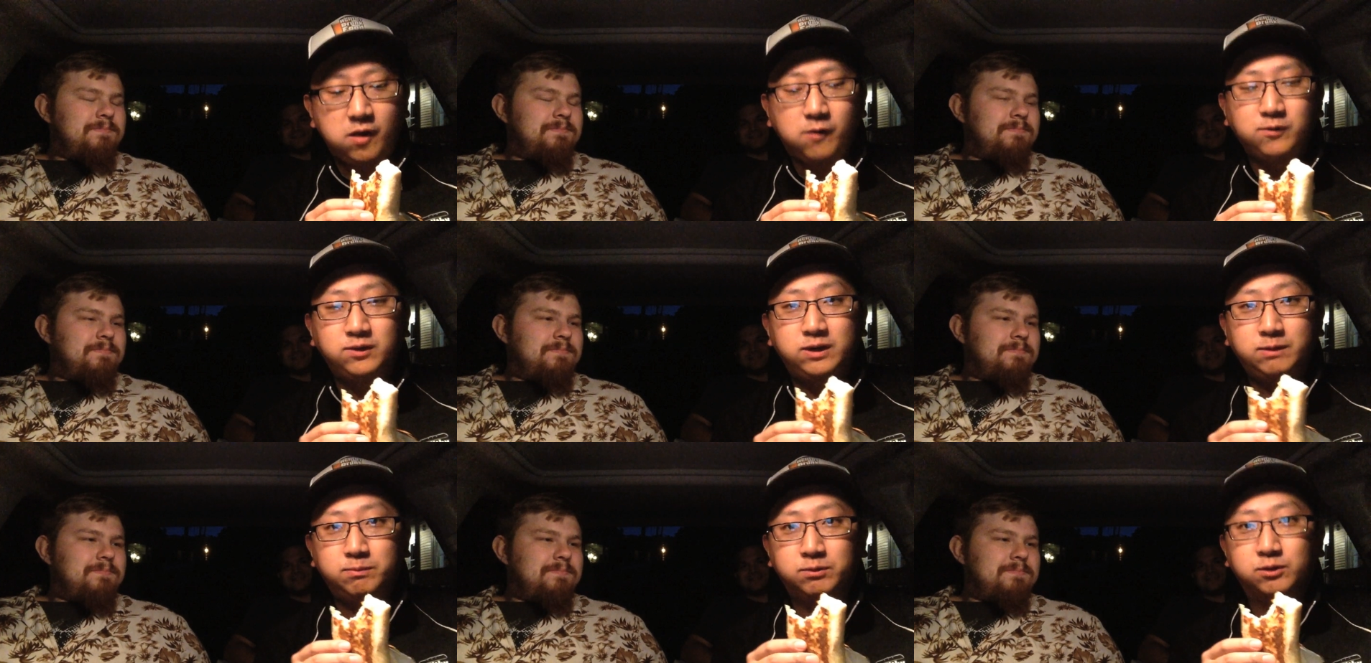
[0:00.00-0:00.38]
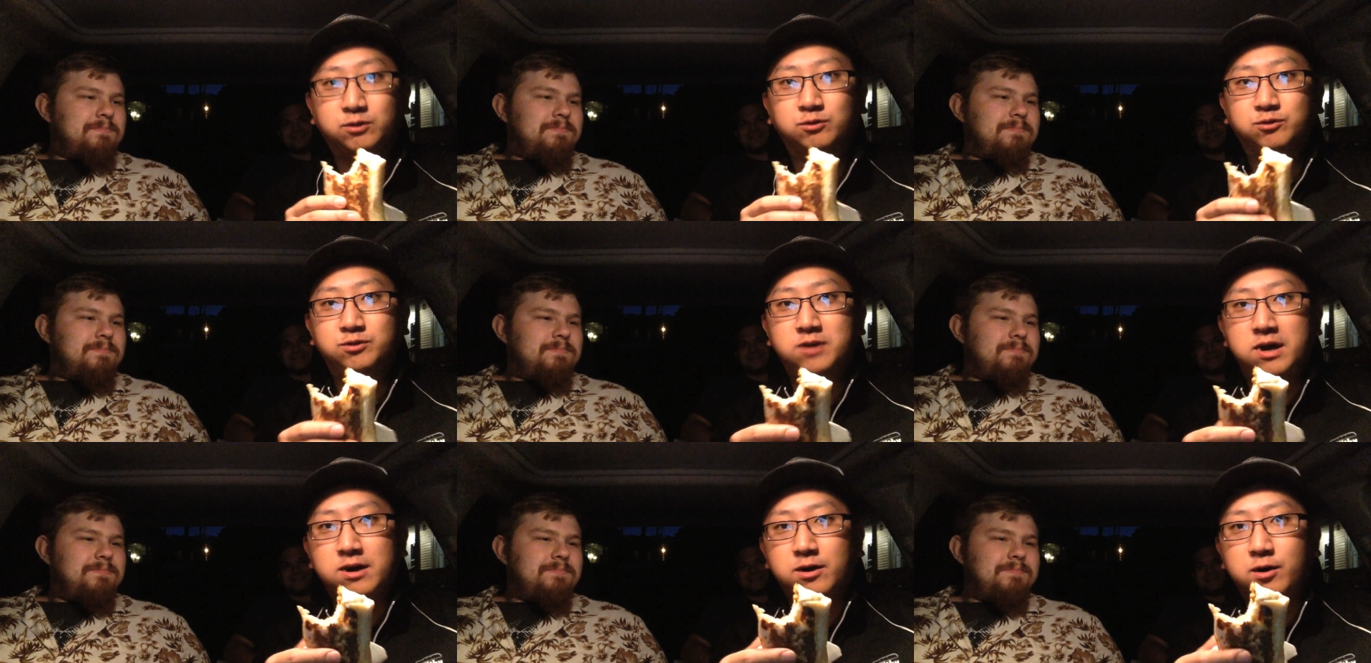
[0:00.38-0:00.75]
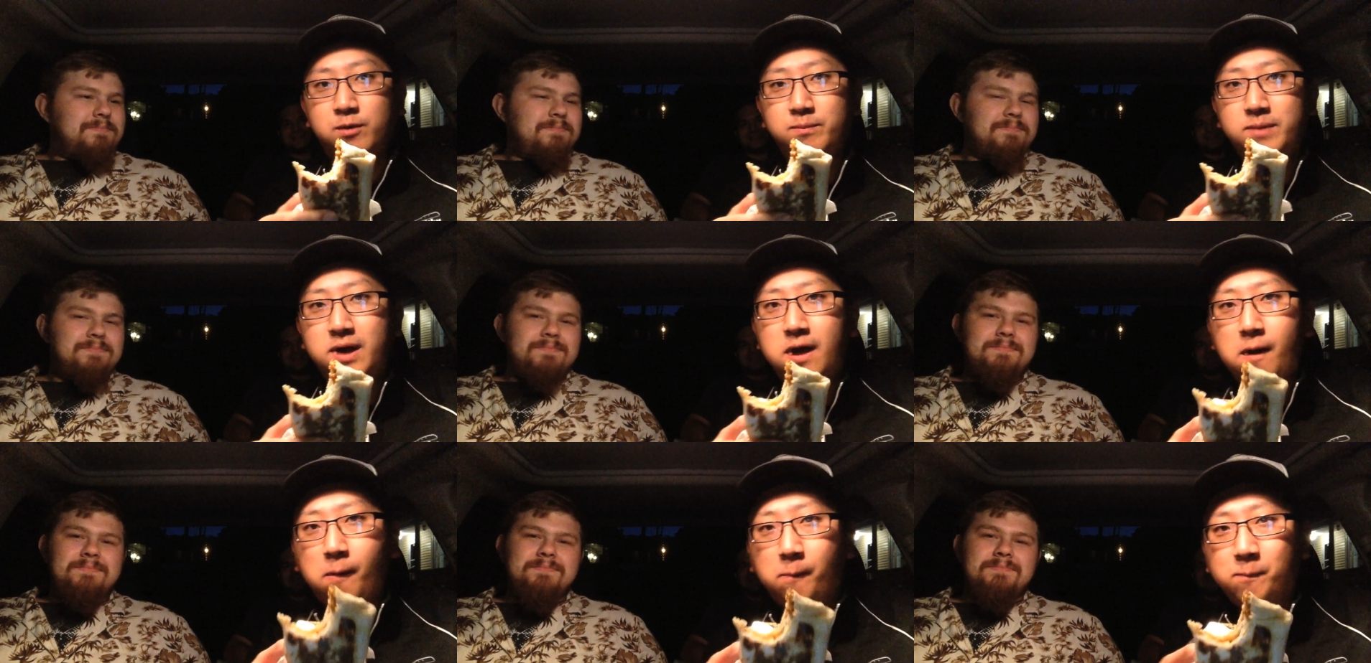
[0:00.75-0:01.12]
Speaker 1: Typical Taco
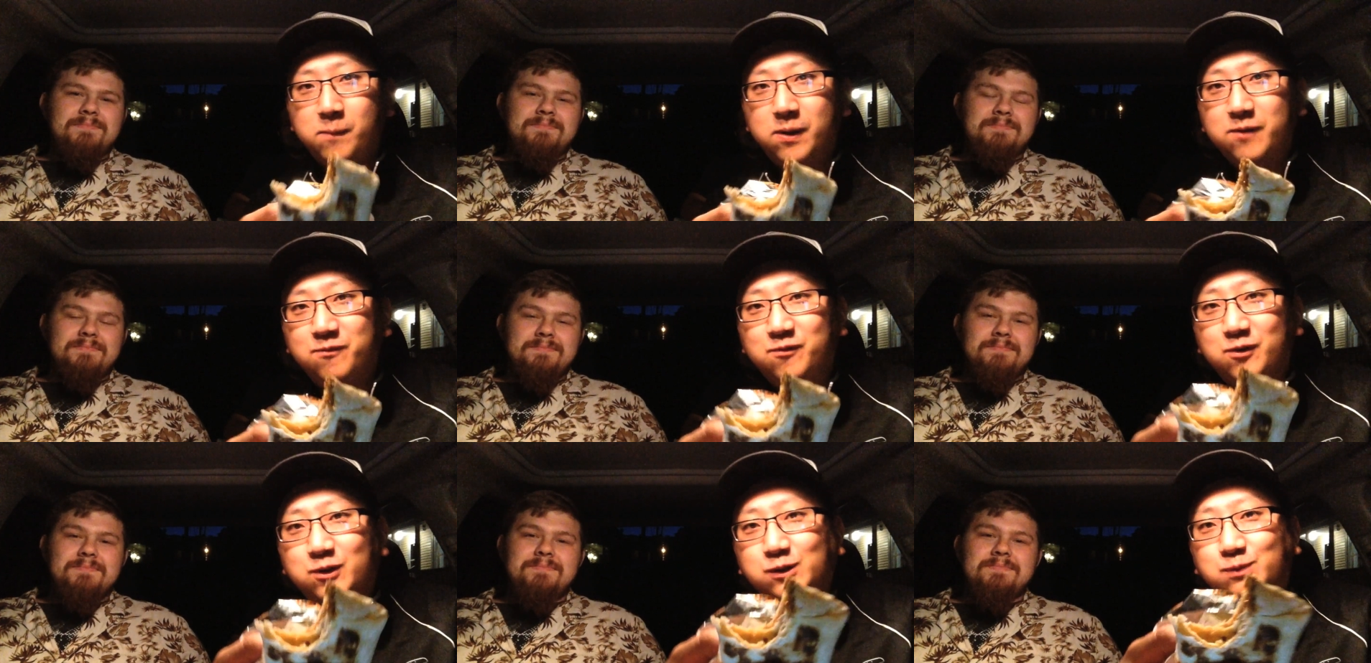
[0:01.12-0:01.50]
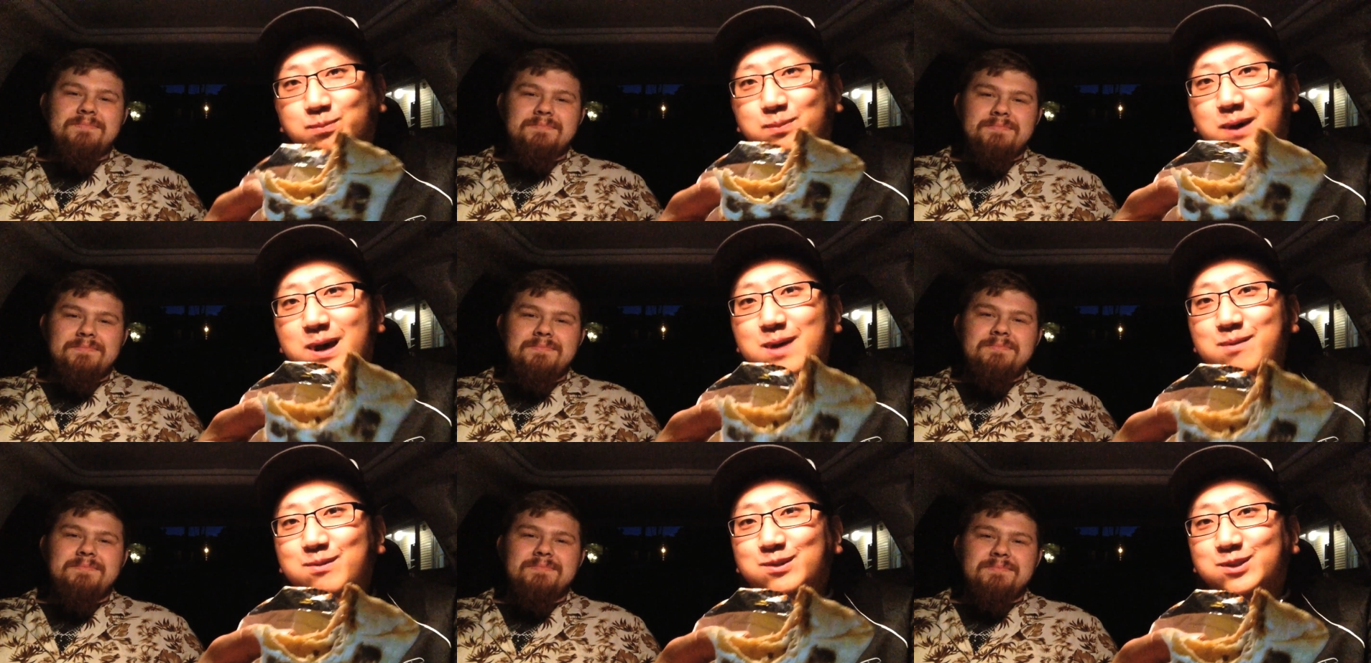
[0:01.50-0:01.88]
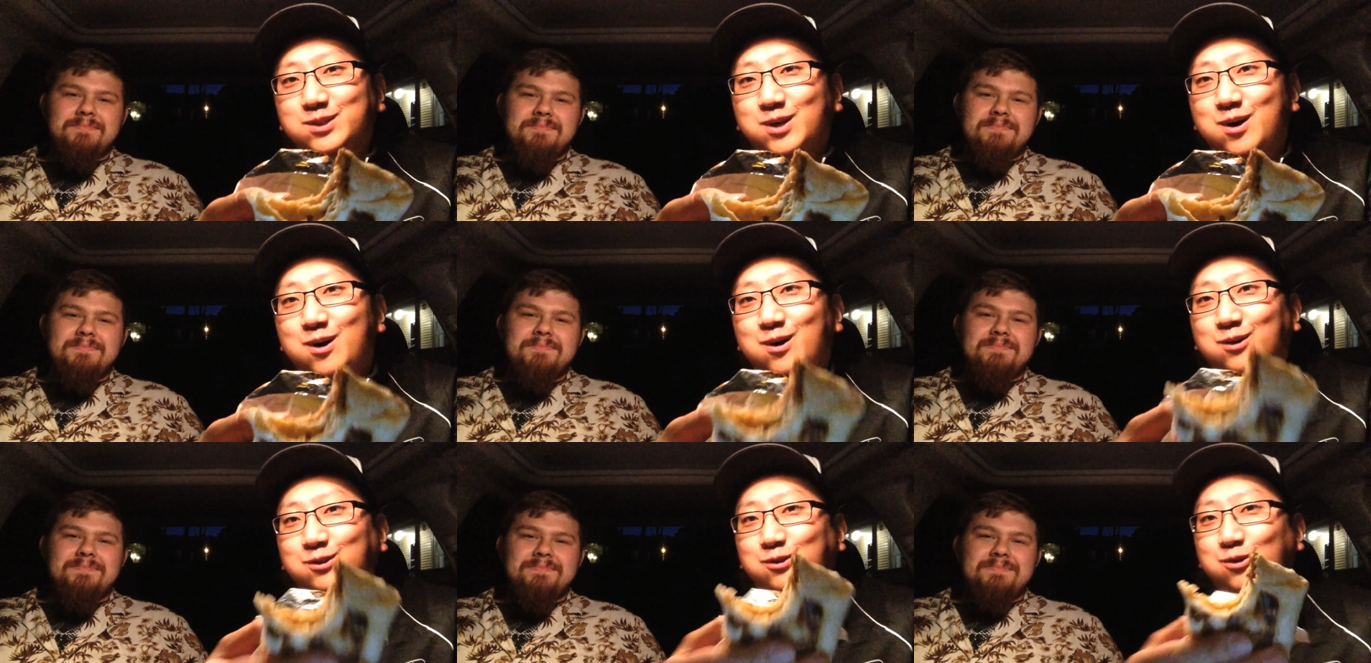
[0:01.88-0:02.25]
Bell. My first bite was
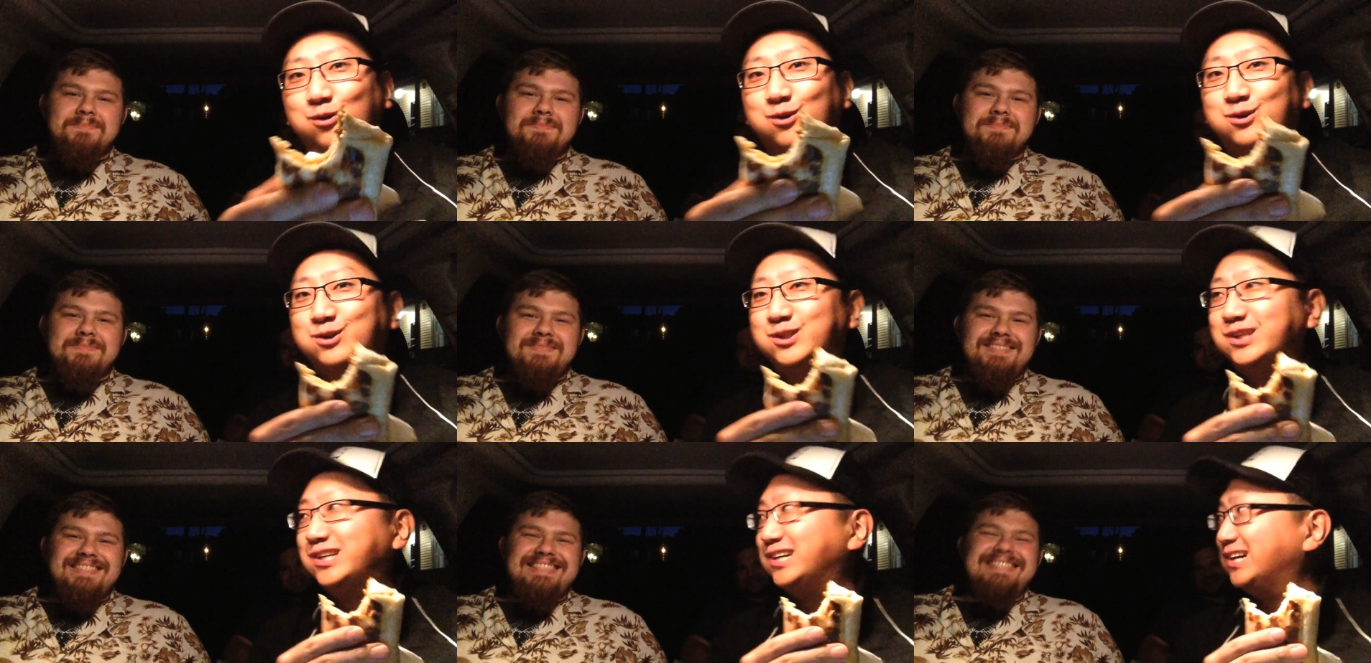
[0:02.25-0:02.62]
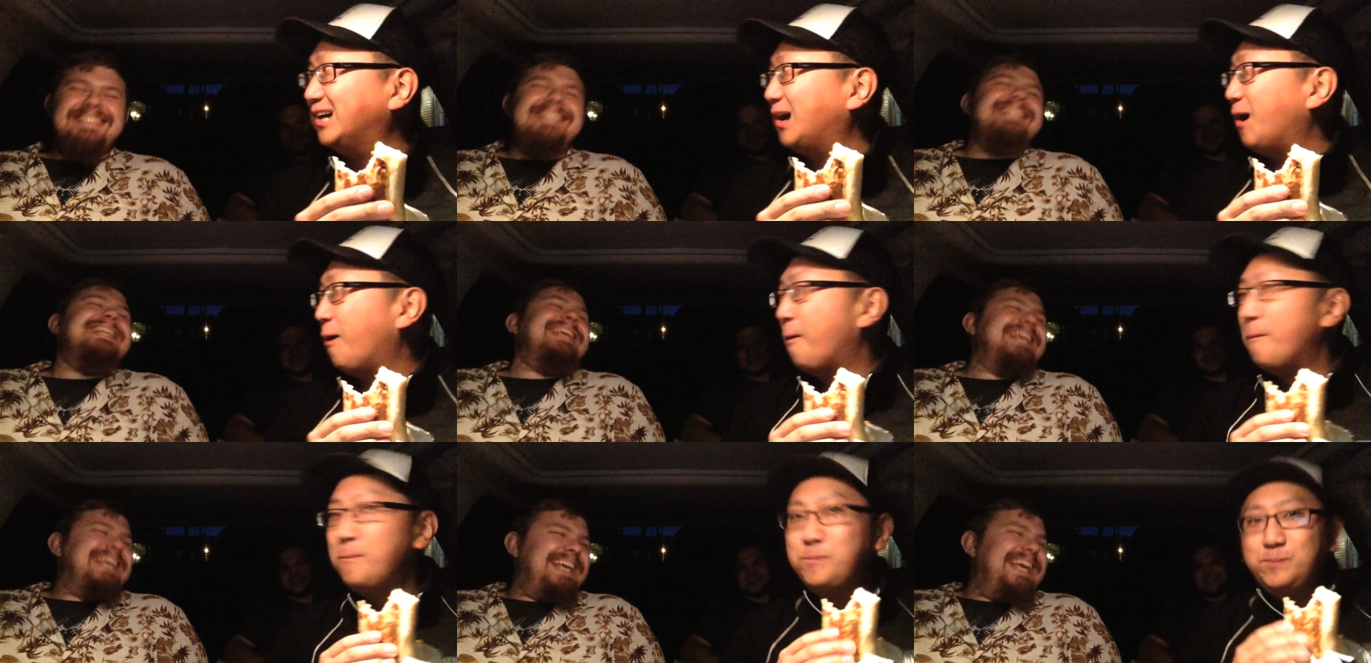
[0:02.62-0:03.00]
all tortilla.